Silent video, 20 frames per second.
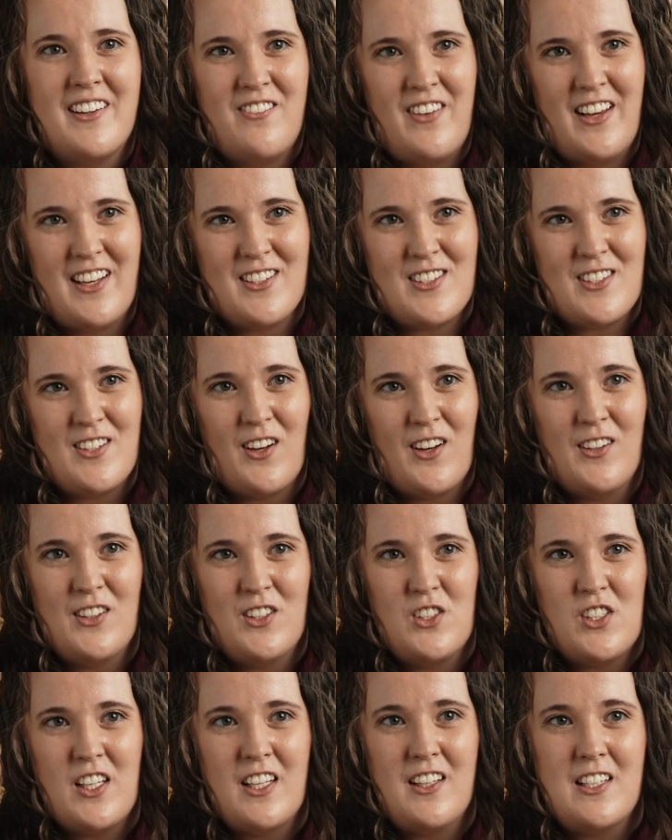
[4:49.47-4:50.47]
advanced
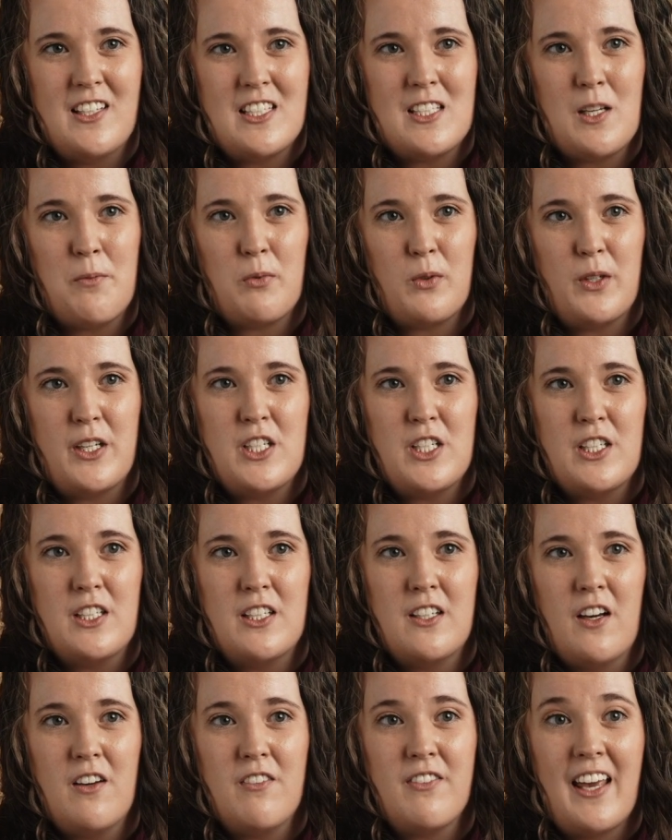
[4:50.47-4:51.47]
knowledge in the
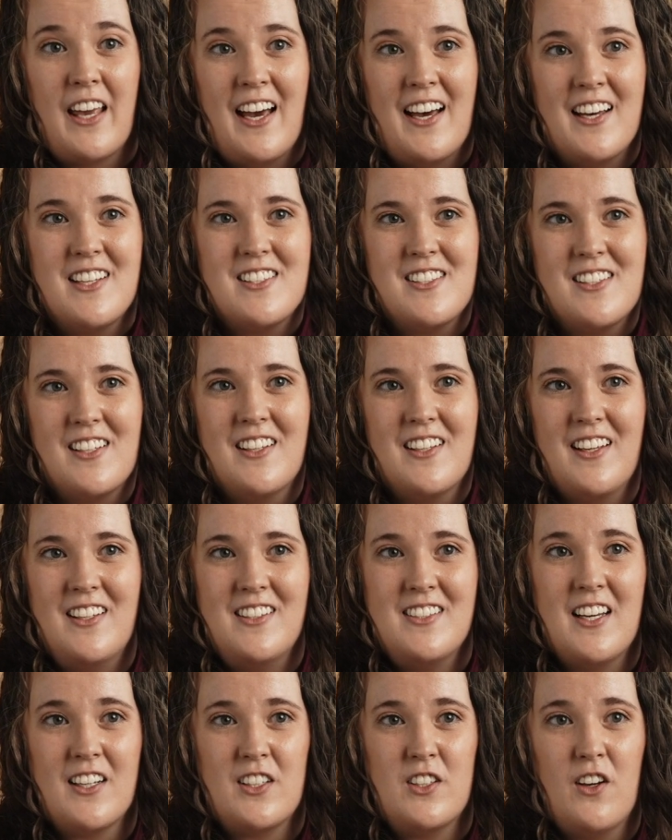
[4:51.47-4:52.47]
separation of gas and
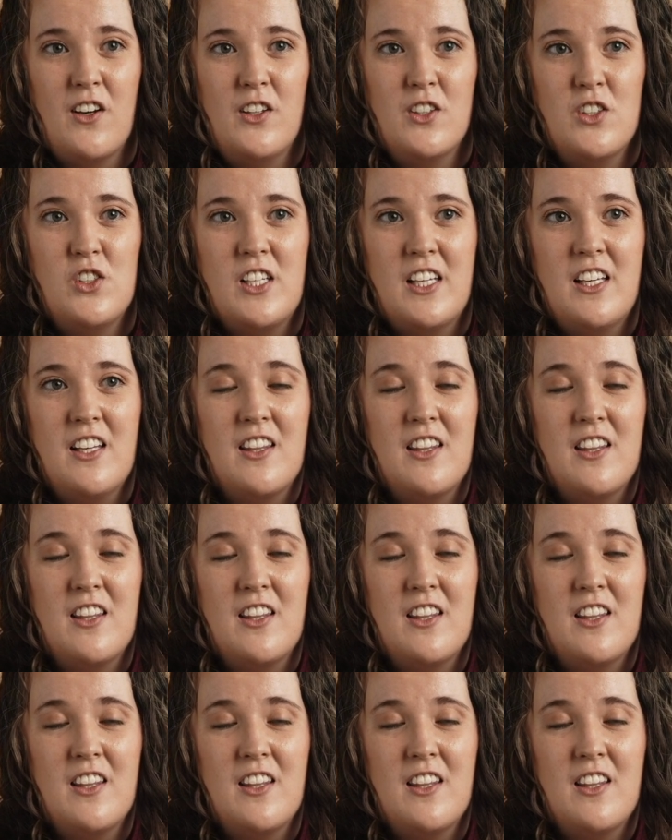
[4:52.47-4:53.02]
technology,